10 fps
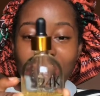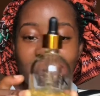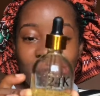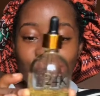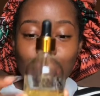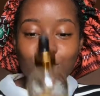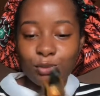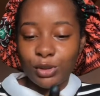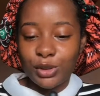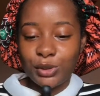into the
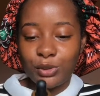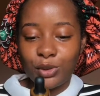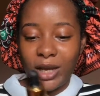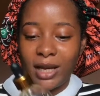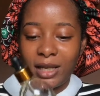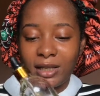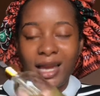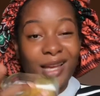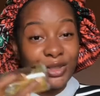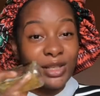bottle, and
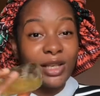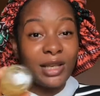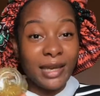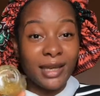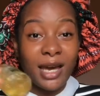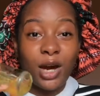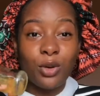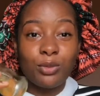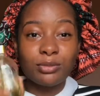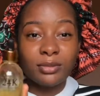actually like
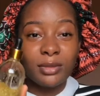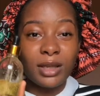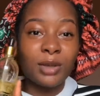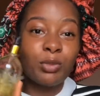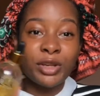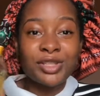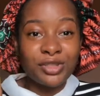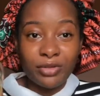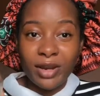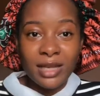how it
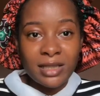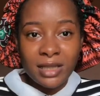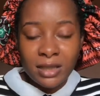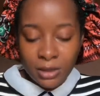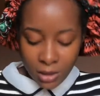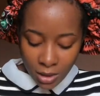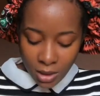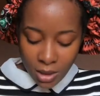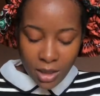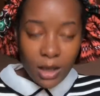moisturizes
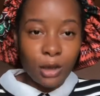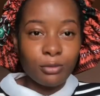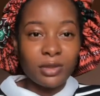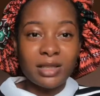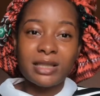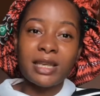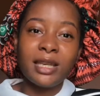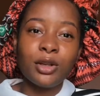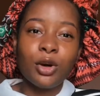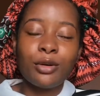the
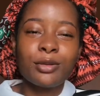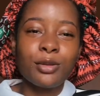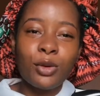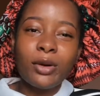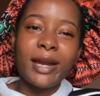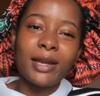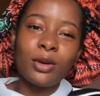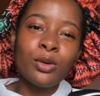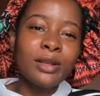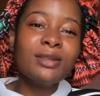skin, although I
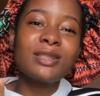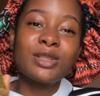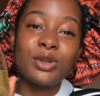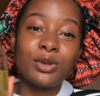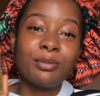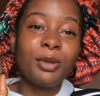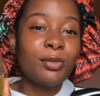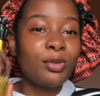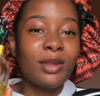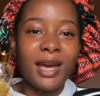only use it on
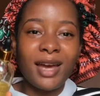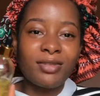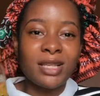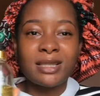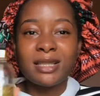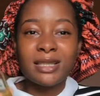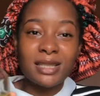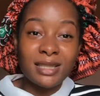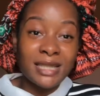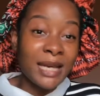people that have certain
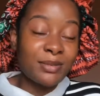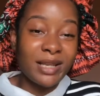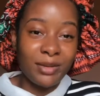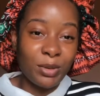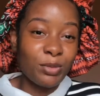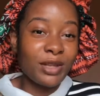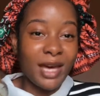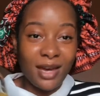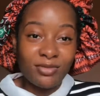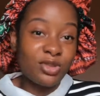skin types, like people that
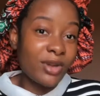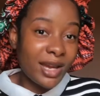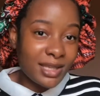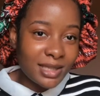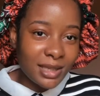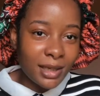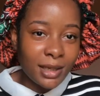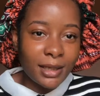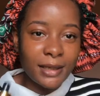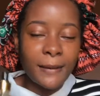have dry
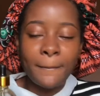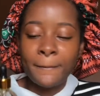skin,